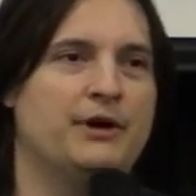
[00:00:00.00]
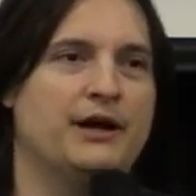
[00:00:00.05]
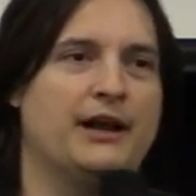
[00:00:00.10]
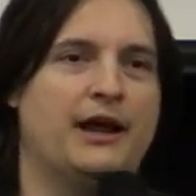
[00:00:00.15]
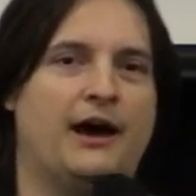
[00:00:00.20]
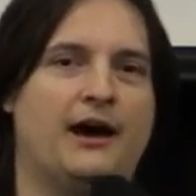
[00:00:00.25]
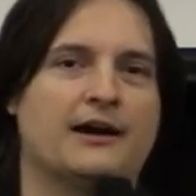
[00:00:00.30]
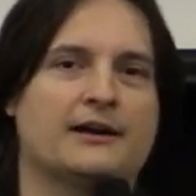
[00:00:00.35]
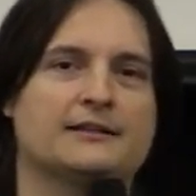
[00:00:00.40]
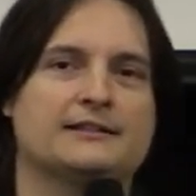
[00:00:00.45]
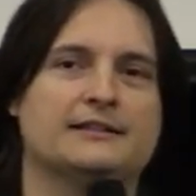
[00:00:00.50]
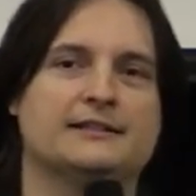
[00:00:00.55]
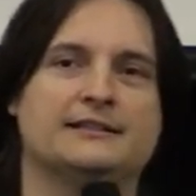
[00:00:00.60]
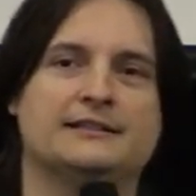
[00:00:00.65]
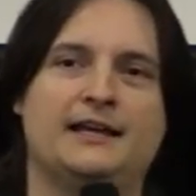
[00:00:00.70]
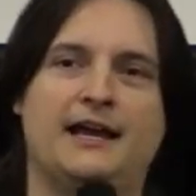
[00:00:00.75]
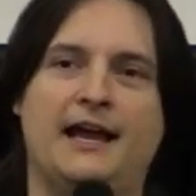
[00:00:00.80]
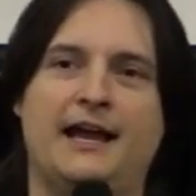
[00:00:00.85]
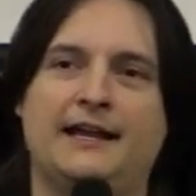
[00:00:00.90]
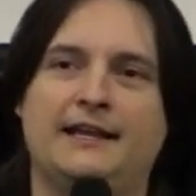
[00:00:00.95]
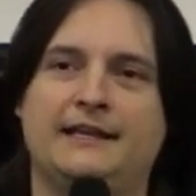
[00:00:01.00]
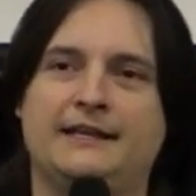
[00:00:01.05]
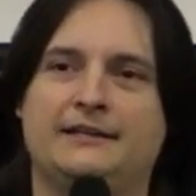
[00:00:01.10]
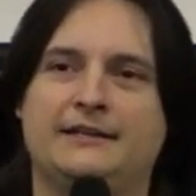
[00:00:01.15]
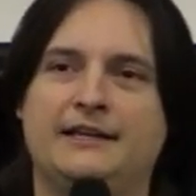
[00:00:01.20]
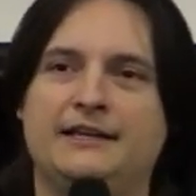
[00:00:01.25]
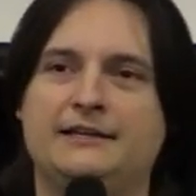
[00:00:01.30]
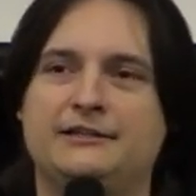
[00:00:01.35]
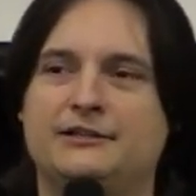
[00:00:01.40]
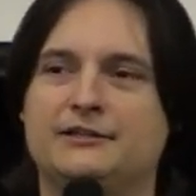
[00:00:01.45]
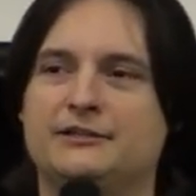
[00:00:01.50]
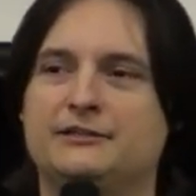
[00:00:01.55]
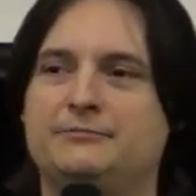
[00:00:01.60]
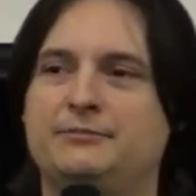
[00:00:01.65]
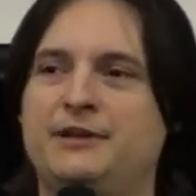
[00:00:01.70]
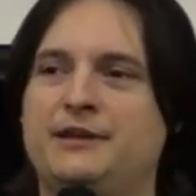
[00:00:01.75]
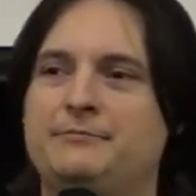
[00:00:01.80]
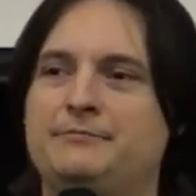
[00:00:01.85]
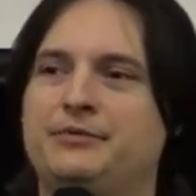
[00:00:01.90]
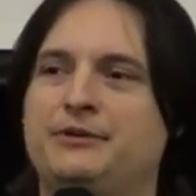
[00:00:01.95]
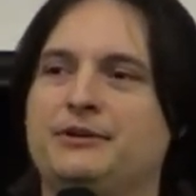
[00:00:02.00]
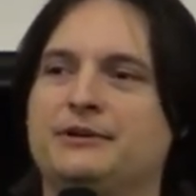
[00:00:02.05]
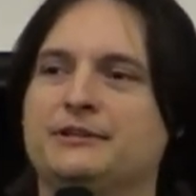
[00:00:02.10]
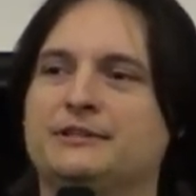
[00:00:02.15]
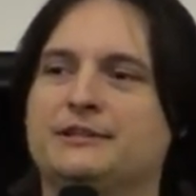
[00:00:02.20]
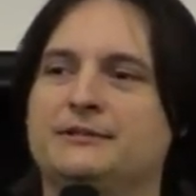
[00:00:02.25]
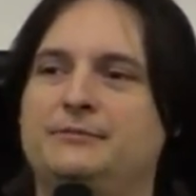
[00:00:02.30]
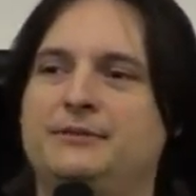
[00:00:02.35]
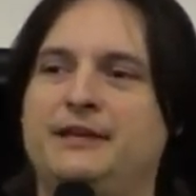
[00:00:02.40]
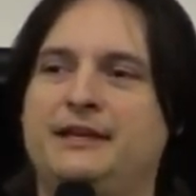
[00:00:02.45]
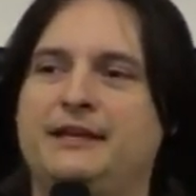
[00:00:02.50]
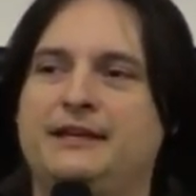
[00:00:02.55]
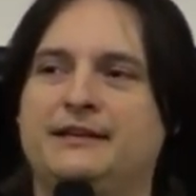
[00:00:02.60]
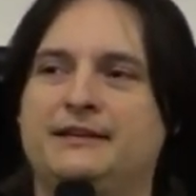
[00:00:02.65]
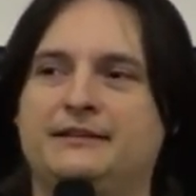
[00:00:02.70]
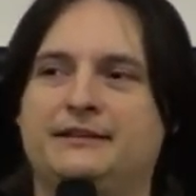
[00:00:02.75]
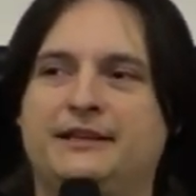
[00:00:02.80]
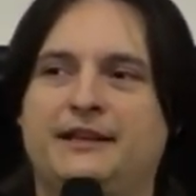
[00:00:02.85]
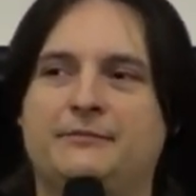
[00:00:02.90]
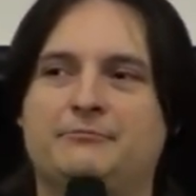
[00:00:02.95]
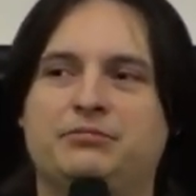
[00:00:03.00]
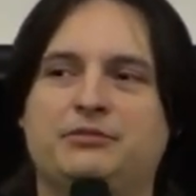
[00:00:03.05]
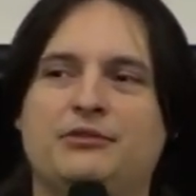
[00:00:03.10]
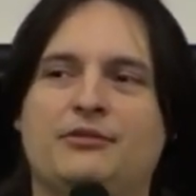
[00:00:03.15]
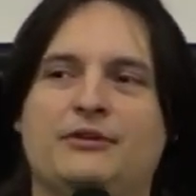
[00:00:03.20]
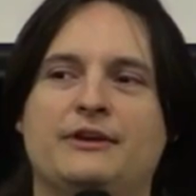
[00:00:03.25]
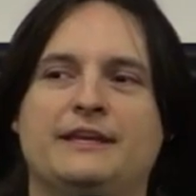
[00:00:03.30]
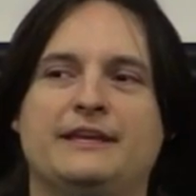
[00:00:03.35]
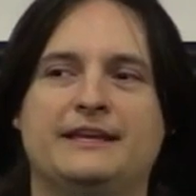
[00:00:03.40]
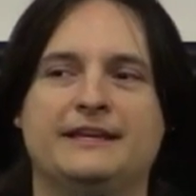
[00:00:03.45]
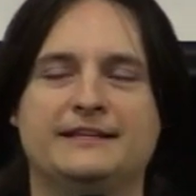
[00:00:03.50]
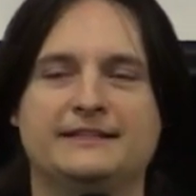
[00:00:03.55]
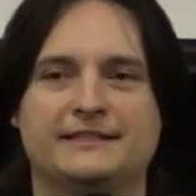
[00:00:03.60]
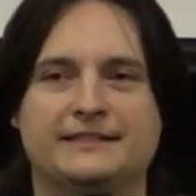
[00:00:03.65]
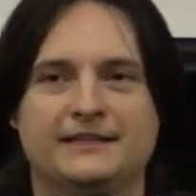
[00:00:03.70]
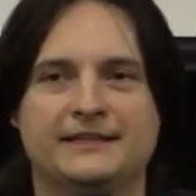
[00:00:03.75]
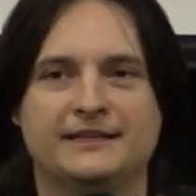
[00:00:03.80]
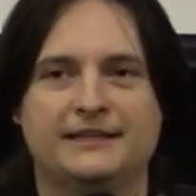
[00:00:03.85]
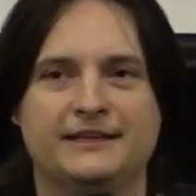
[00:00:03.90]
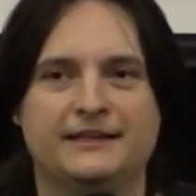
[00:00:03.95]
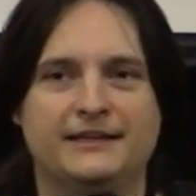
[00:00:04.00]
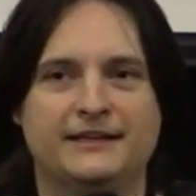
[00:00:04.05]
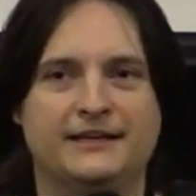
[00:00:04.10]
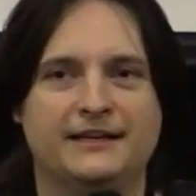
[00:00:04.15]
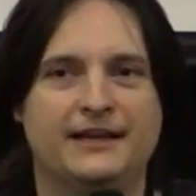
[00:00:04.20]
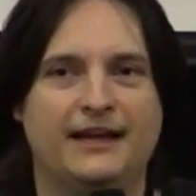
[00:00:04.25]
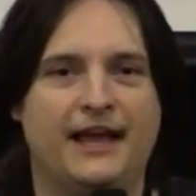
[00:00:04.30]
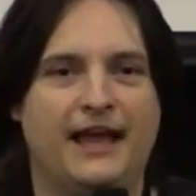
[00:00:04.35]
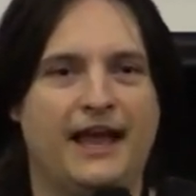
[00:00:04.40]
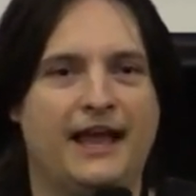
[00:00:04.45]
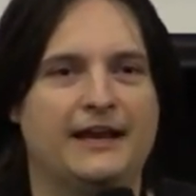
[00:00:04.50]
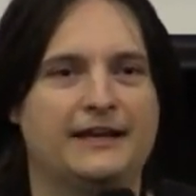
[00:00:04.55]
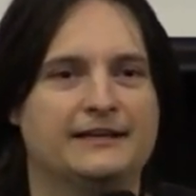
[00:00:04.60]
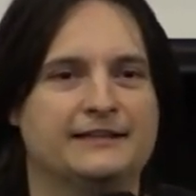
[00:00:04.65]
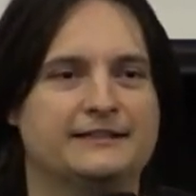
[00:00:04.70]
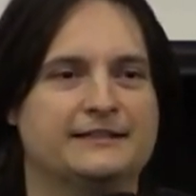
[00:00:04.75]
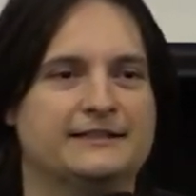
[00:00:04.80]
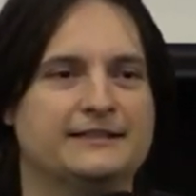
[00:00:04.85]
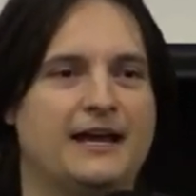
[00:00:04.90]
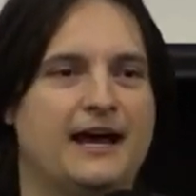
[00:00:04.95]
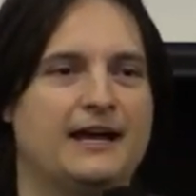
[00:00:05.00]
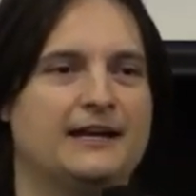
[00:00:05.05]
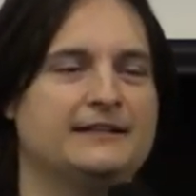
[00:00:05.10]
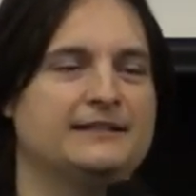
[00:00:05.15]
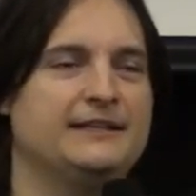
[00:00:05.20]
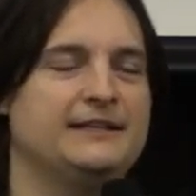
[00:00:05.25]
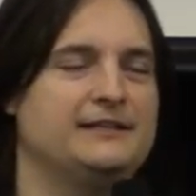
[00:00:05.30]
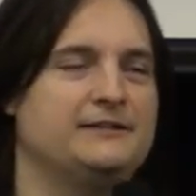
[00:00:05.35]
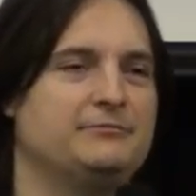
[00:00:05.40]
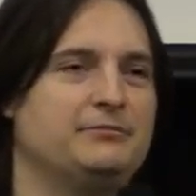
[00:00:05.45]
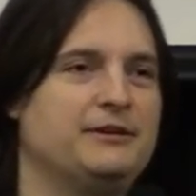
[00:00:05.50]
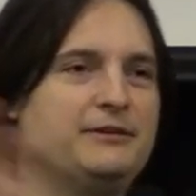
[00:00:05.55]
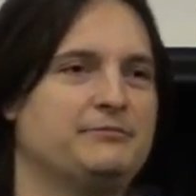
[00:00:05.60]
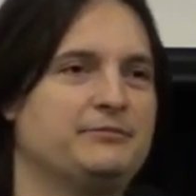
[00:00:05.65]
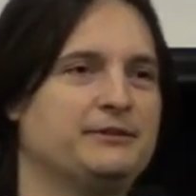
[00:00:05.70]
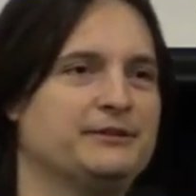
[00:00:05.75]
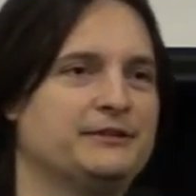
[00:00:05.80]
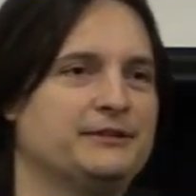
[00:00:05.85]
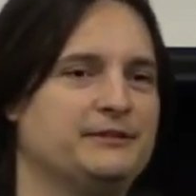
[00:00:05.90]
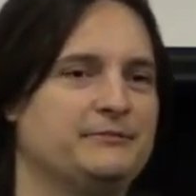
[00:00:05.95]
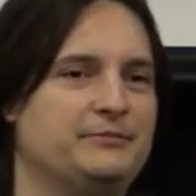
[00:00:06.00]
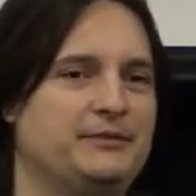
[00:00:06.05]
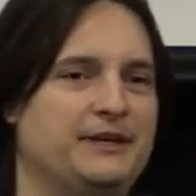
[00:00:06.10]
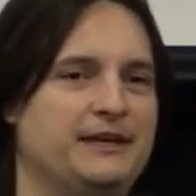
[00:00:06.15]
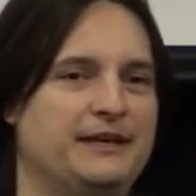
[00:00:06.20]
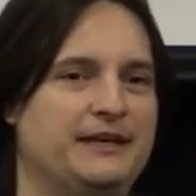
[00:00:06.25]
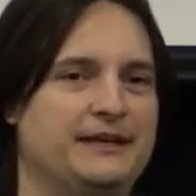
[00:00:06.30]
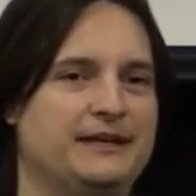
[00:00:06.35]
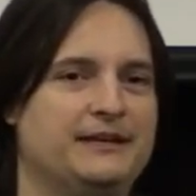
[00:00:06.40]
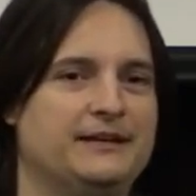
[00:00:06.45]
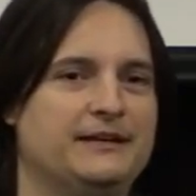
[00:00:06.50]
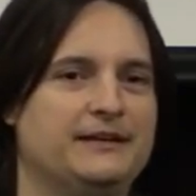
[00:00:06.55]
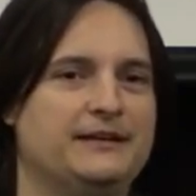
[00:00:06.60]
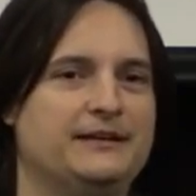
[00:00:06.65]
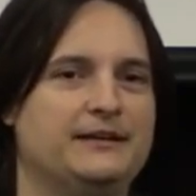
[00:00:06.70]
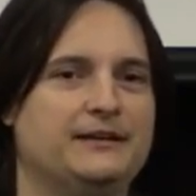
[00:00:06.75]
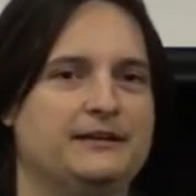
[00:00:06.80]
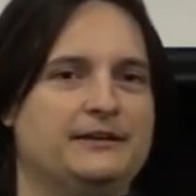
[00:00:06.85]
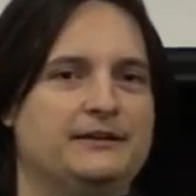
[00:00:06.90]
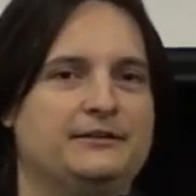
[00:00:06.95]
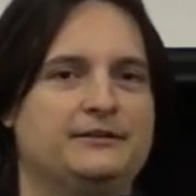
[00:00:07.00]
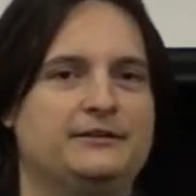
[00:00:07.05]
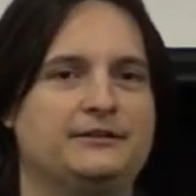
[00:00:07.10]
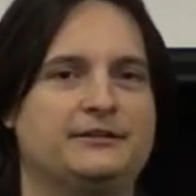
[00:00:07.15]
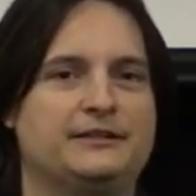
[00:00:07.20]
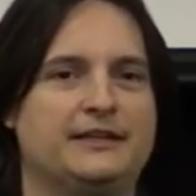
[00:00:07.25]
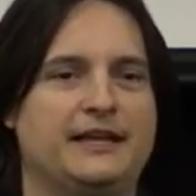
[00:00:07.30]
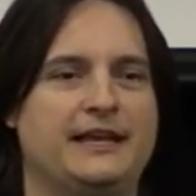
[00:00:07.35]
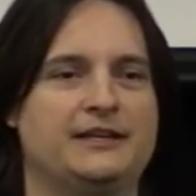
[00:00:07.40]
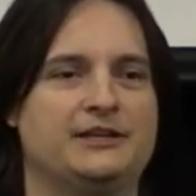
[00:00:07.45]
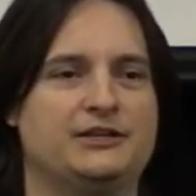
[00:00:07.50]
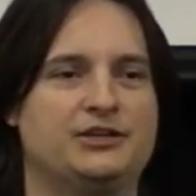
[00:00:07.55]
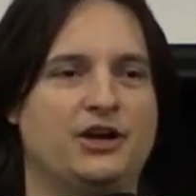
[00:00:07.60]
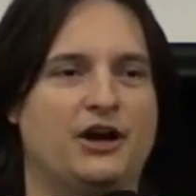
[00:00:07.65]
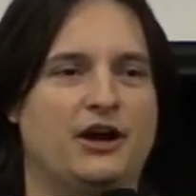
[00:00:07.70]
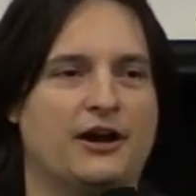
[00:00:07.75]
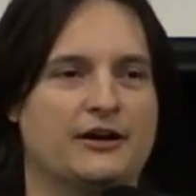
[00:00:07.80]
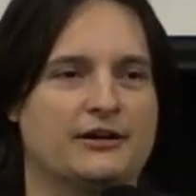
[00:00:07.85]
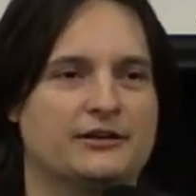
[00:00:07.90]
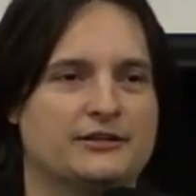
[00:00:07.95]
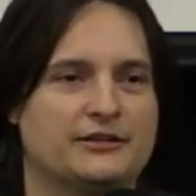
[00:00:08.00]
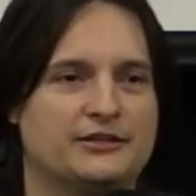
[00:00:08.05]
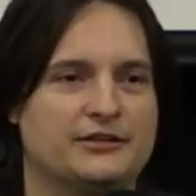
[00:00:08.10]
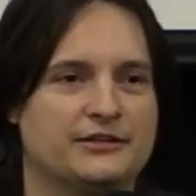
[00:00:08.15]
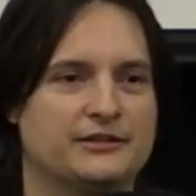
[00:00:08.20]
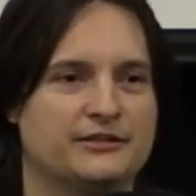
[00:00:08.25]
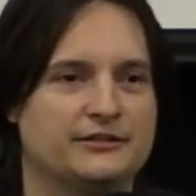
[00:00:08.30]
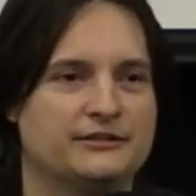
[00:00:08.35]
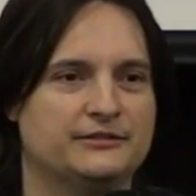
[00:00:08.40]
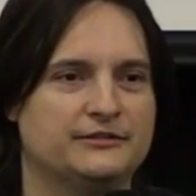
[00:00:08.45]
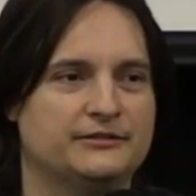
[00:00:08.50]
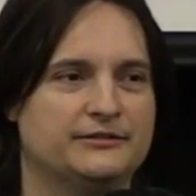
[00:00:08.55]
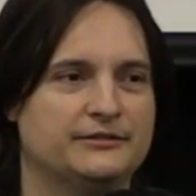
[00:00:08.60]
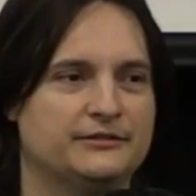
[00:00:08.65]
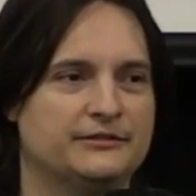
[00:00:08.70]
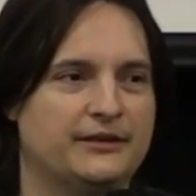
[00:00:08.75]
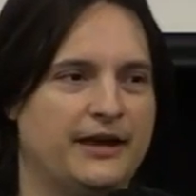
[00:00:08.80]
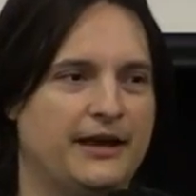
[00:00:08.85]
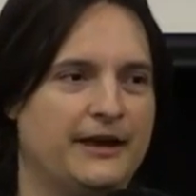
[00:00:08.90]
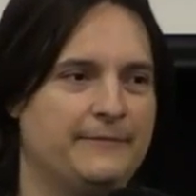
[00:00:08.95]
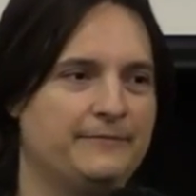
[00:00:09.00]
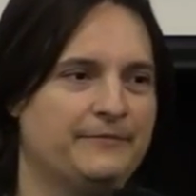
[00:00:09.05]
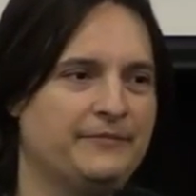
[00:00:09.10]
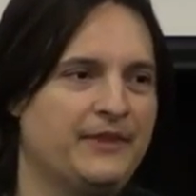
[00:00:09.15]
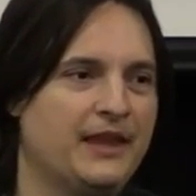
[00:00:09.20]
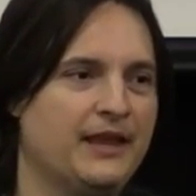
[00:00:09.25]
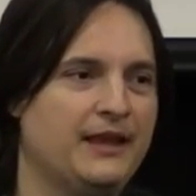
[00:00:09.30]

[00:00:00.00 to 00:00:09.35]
But our society teaches people to be employees and it does not teach people to be in charge. Okay?